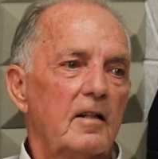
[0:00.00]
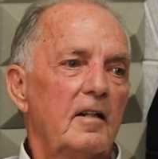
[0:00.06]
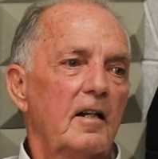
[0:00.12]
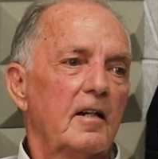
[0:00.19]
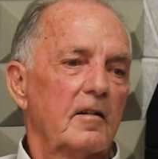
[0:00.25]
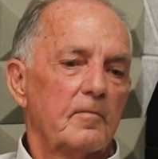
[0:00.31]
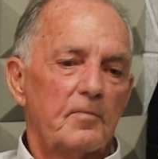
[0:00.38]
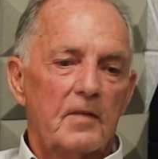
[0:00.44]

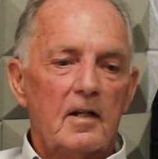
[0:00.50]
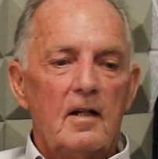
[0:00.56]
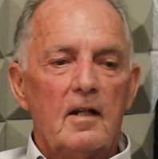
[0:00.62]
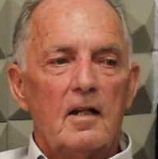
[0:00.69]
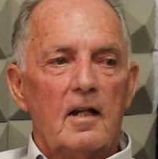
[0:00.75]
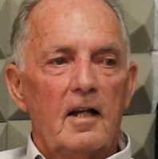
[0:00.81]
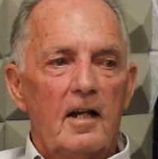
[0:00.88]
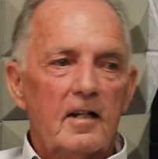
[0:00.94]
Yeah.
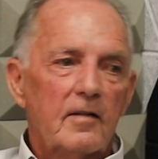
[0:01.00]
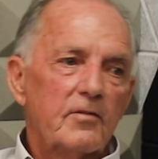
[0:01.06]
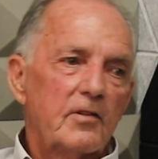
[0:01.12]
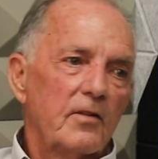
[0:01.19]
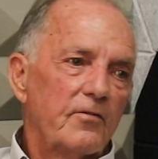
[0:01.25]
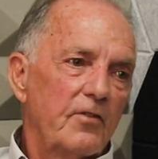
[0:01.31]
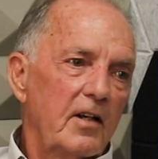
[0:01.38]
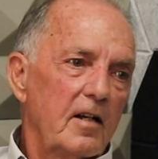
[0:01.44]
And if
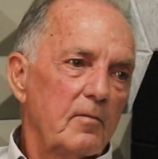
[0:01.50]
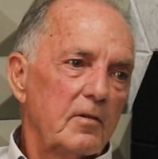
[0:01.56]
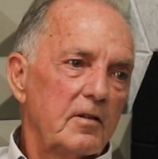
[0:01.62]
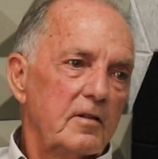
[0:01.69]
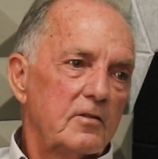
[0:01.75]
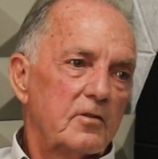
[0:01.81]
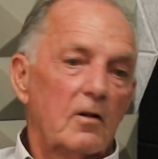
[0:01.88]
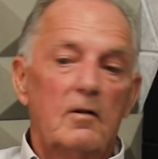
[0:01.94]
the
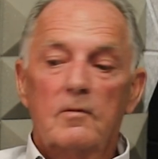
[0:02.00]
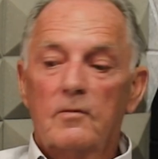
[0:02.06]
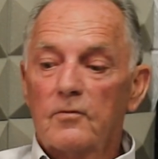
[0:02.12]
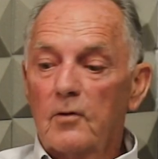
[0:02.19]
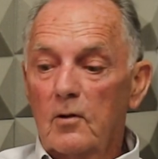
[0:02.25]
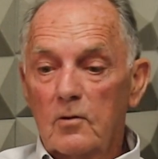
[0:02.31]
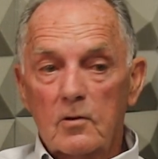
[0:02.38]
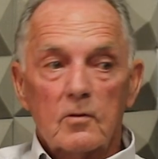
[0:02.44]
families aren't
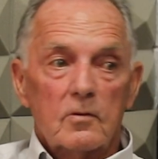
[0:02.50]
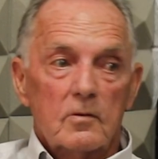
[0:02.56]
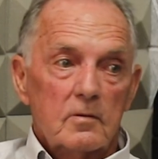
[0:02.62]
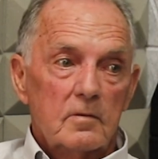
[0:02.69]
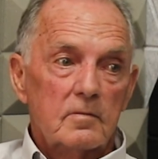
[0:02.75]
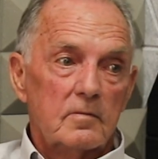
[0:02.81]
vocal,